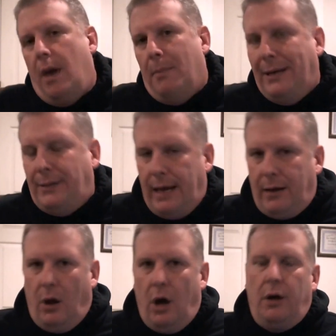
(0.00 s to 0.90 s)
it might take
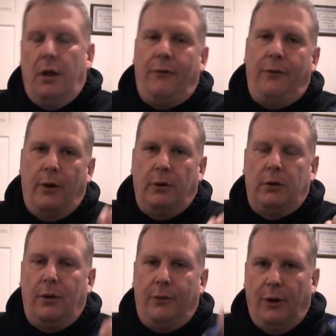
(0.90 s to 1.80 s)
longer to
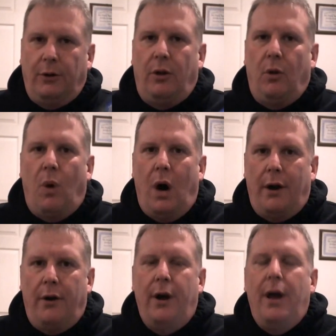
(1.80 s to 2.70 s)
filter the
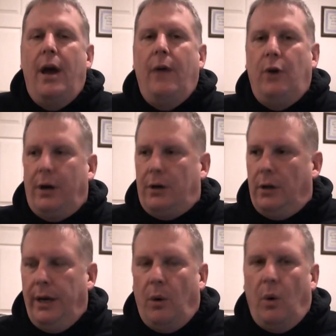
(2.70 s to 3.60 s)
water. If you've got a
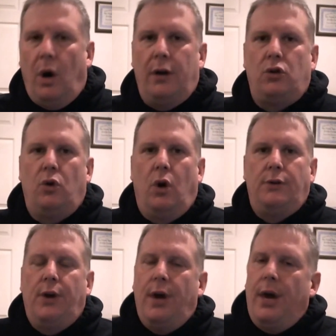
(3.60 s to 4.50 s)
cleaner water
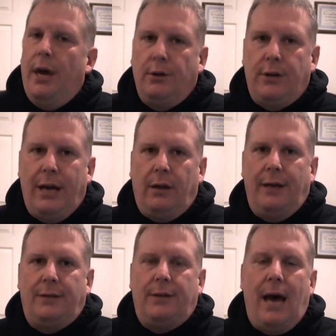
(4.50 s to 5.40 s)
source, it'll take
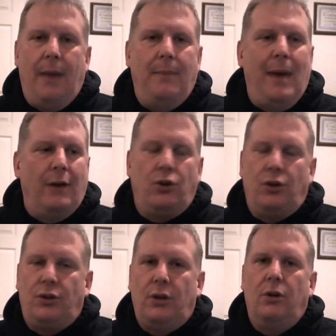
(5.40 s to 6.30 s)
less time. As
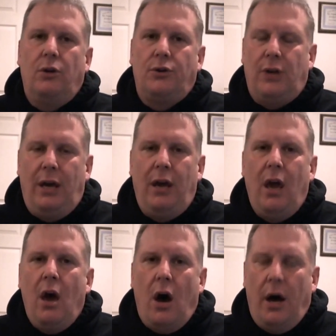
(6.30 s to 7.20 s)
you'll see
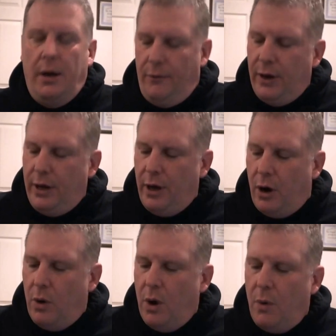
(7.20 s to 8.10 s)
on the
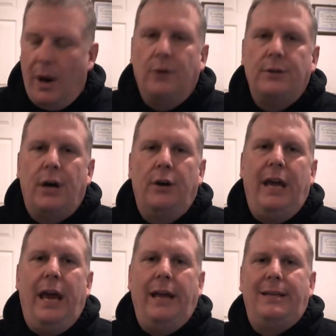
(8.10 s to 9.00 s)
video, when I was out in
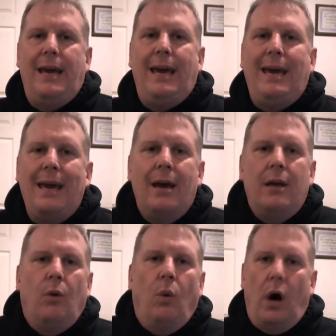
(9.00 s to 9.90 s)
the AT,
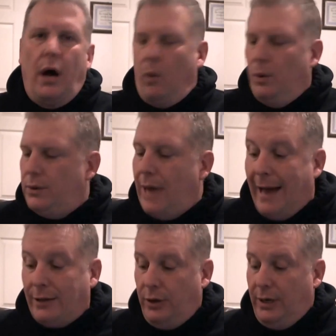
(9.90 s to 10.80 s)
the water was
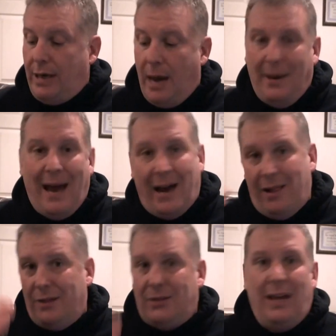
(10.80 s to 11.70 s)
actually coming out of
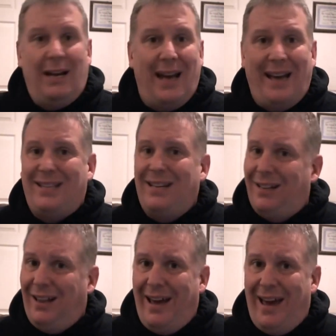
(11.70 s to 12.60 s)
this thing nice and
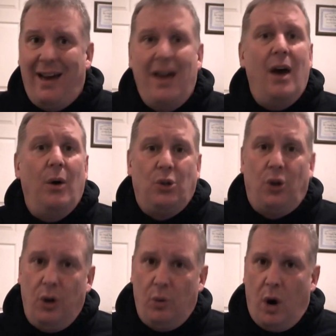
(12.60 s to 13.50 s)
clear. It was a
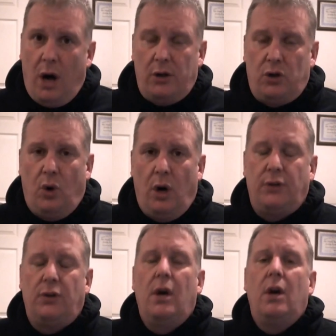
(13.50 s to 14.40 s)
good water
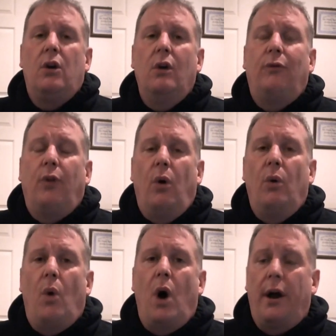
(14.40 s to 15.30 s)
source, good
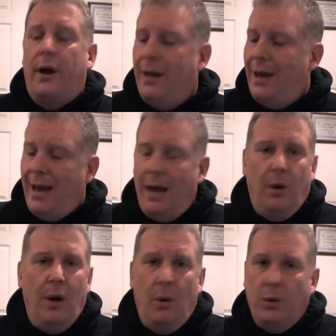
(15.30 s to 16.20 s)
flowing water. And
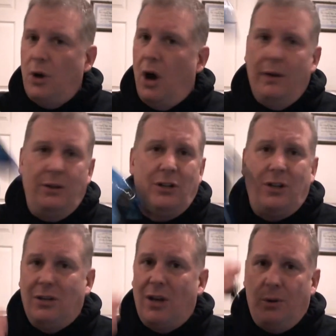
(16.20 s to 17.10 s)
it was just
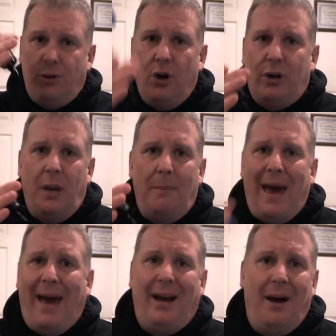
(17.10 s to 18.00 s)
as I was hooking the
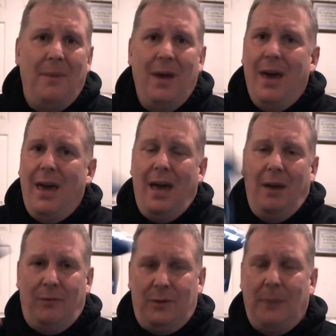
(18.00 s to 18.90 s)
bag up
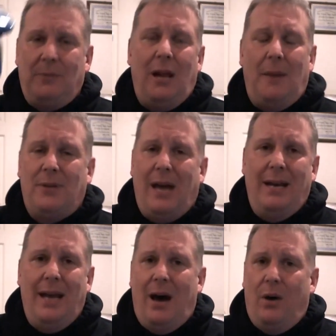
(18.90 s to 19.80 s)
and tipped it
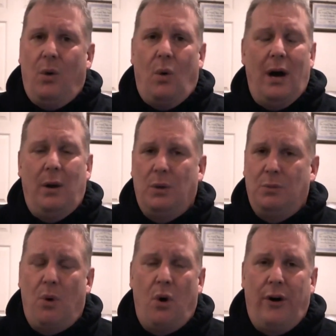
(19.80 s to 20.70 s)
upside down, the water was
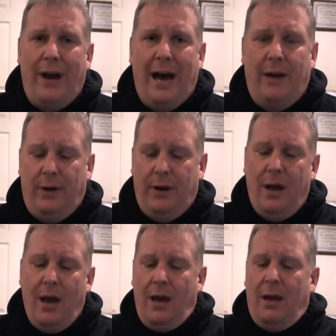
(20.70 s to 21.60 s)
pouring out of it.
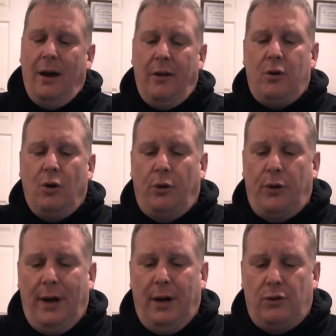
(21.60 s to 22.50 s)
Another cool
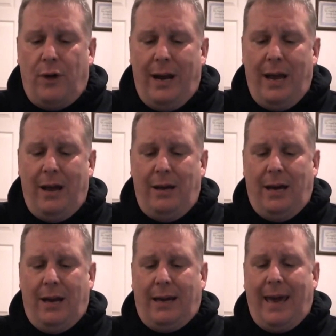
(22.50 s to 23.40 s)
thing is right here, you
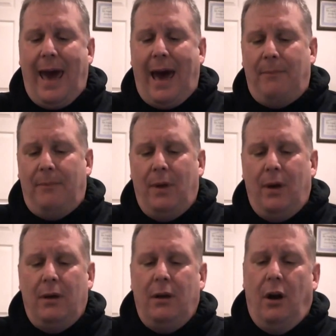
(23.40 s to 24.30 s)
got a cap,
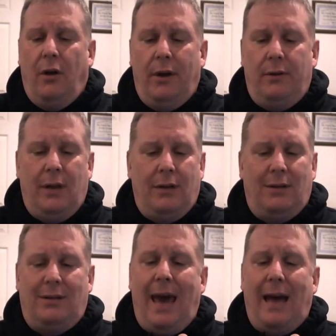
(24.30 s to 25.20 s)
you know, that's
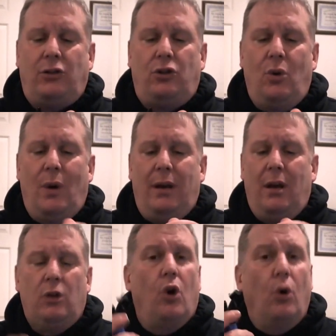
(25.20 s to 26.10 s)
attached to it.
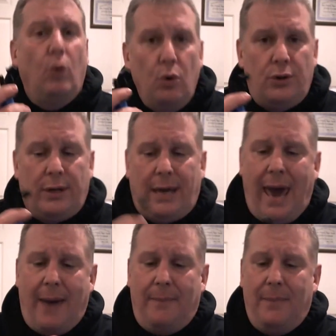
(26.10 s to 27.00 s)
Don't lose the
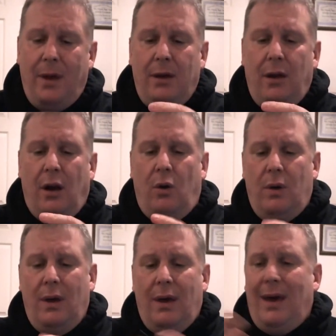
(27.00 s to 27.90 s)
cap, you know,
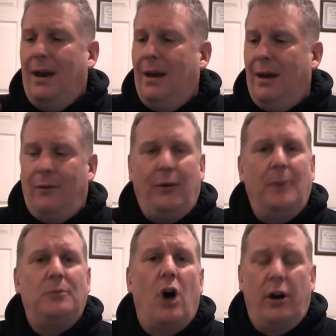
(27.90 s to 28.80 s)
and it
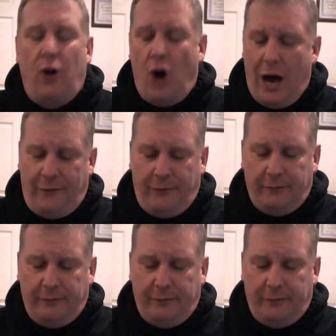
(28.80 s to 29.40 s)
flips on and off.